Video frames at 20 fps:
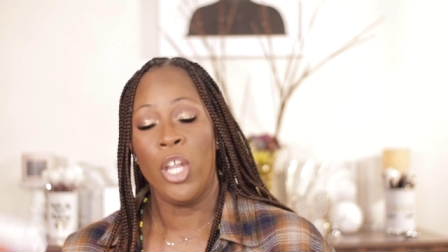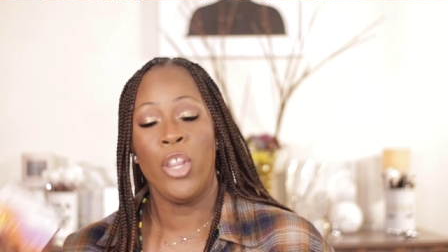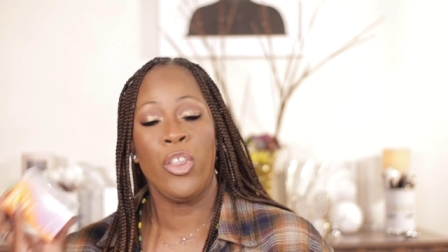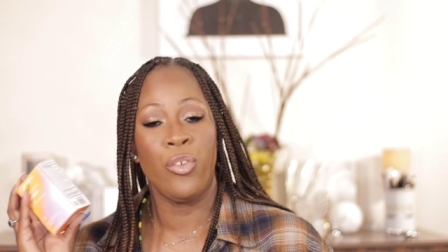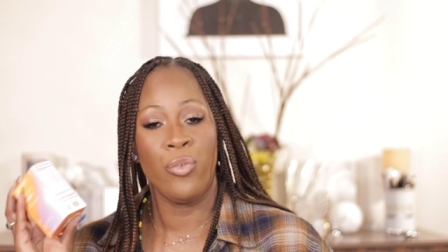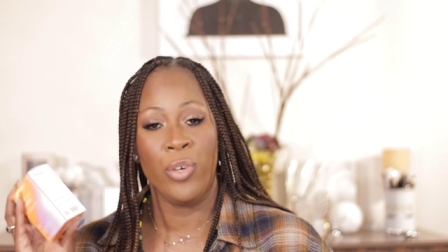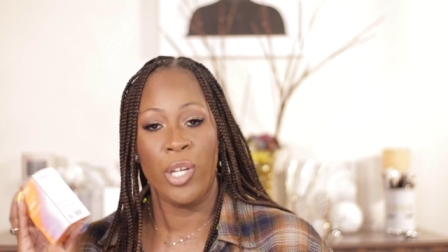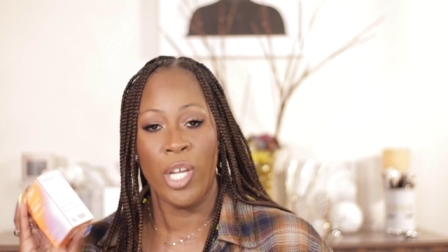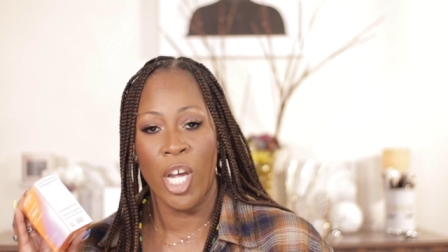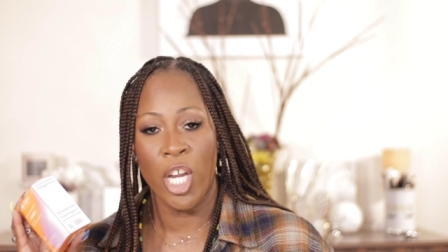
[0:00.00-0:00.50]

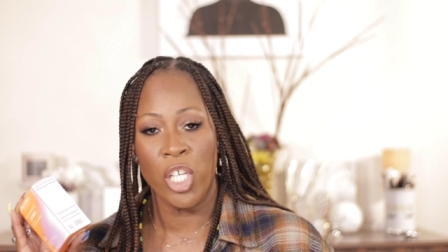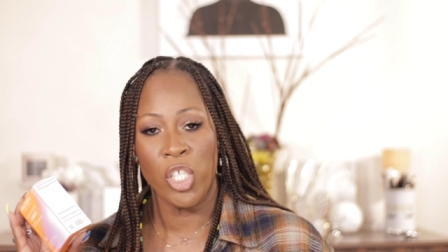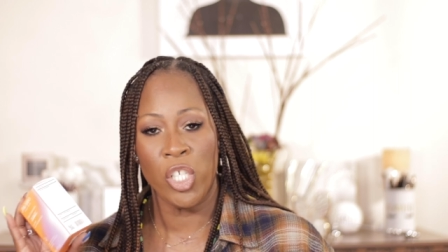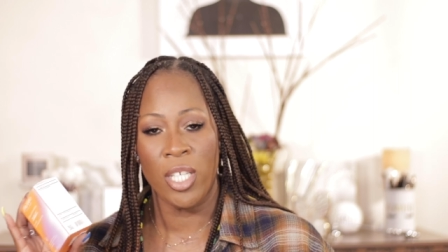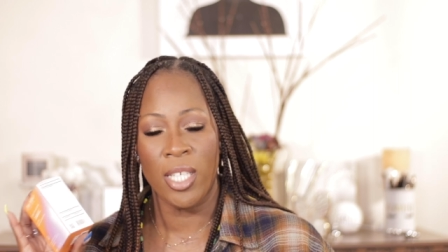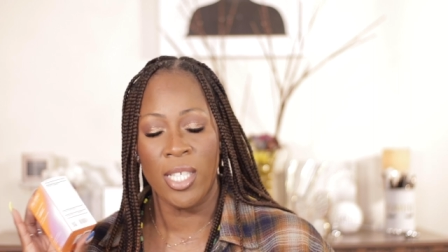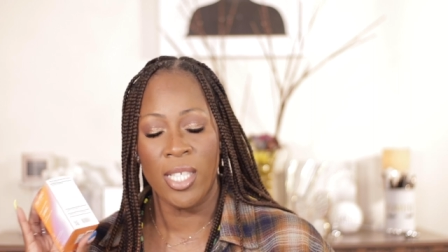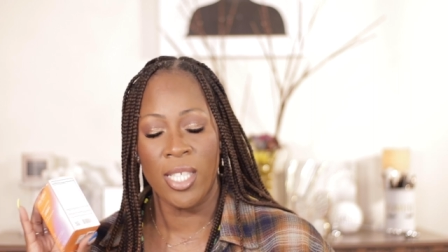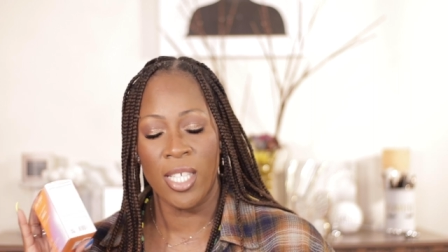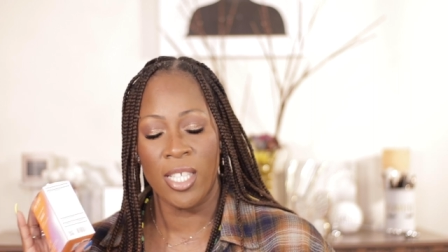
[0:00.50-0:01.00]

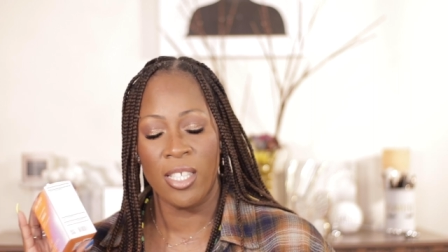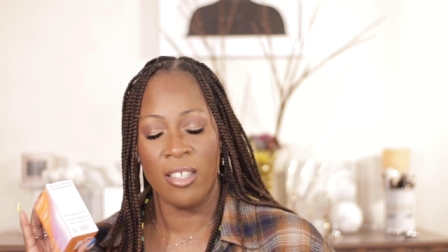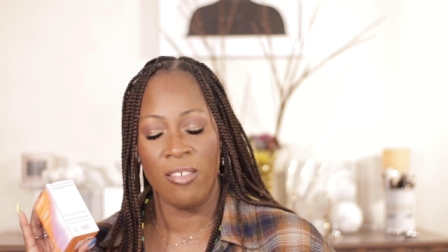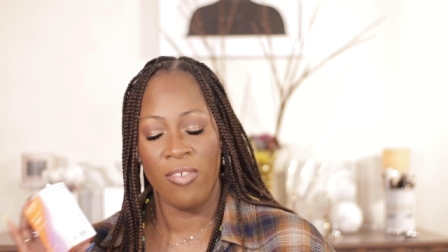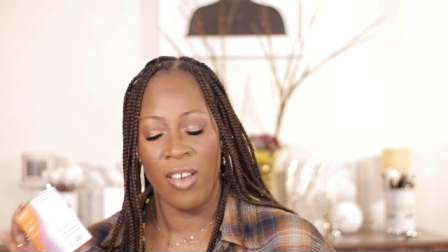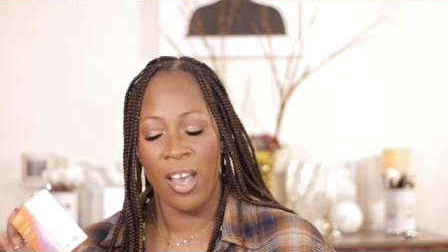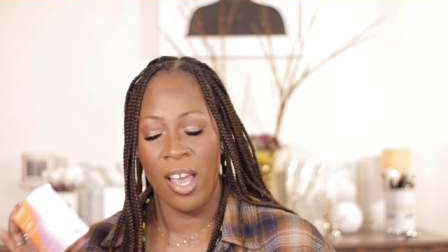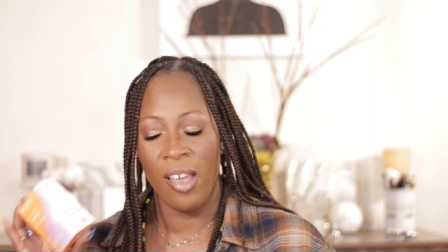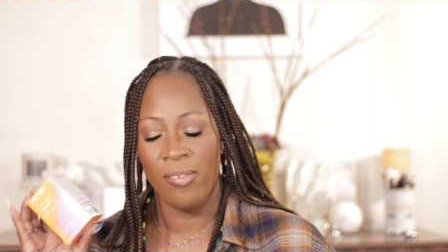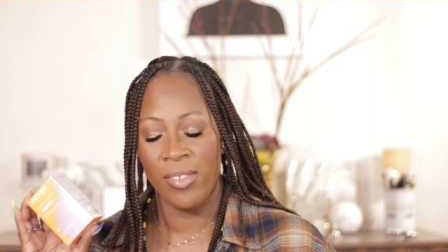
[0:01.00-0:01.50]

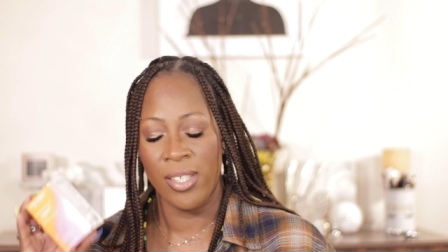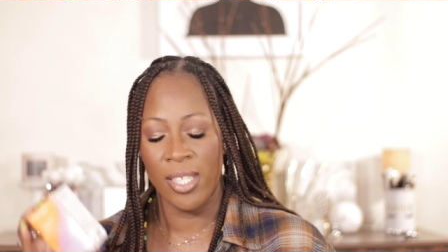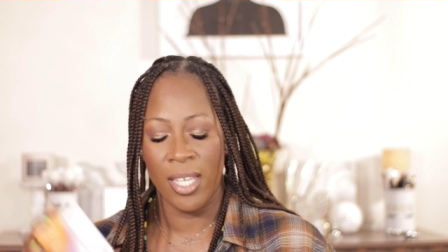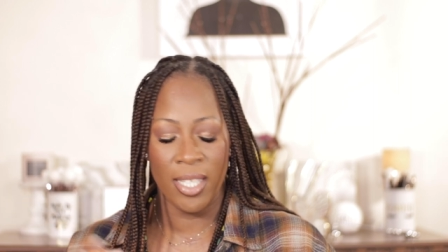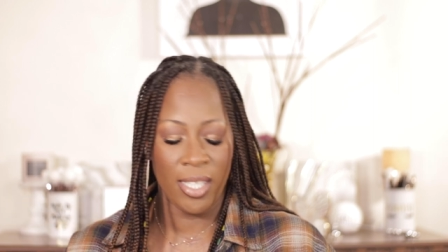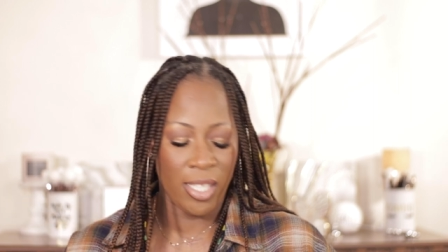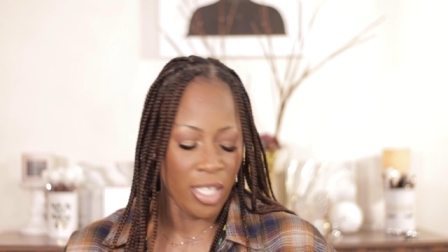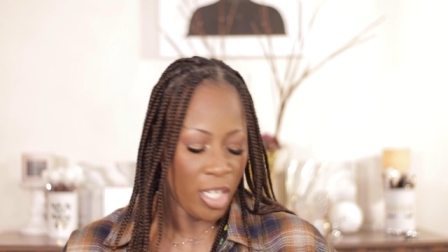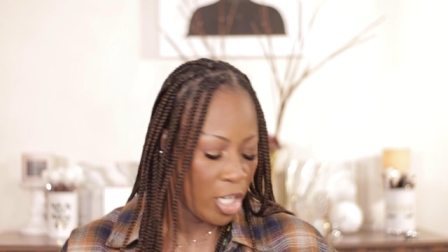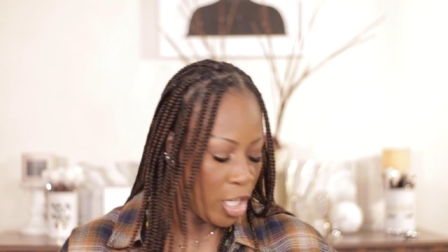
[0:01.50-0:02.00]
365
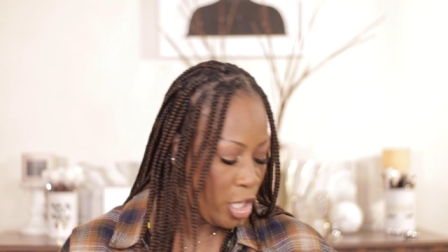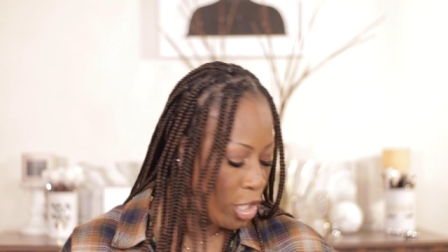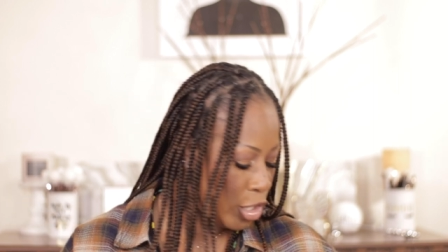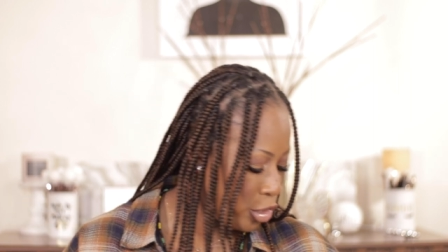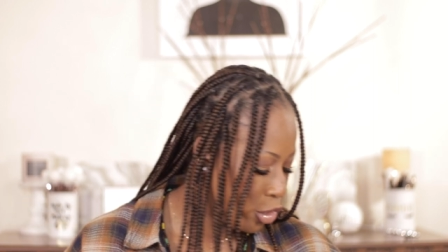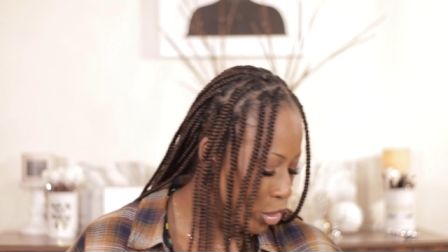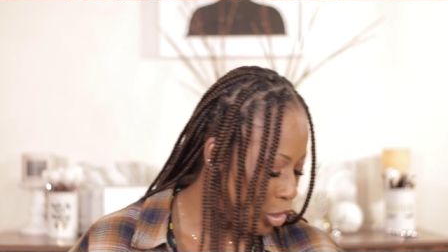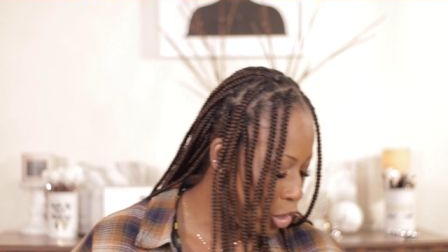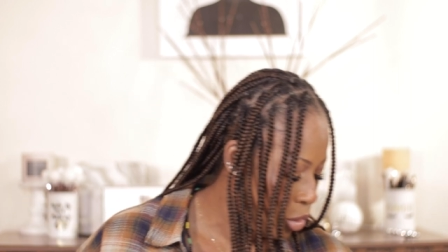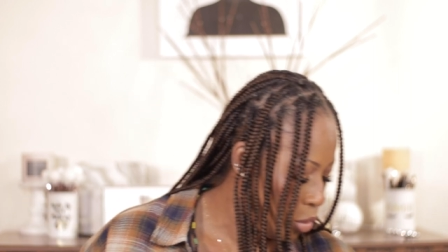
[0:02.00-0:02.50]
days a year.
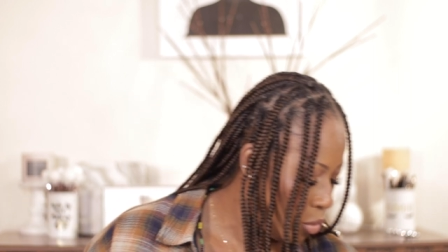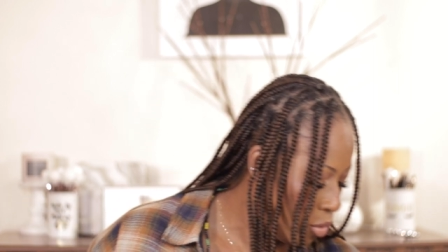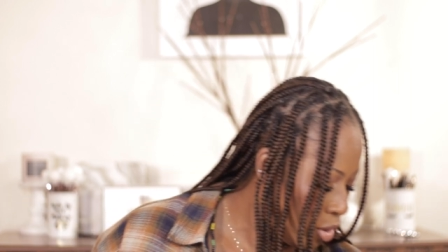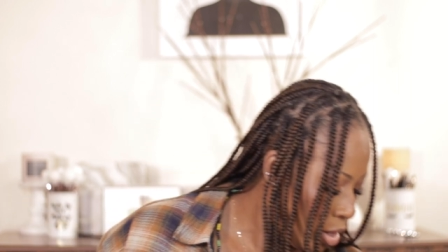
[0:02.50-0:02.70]
So,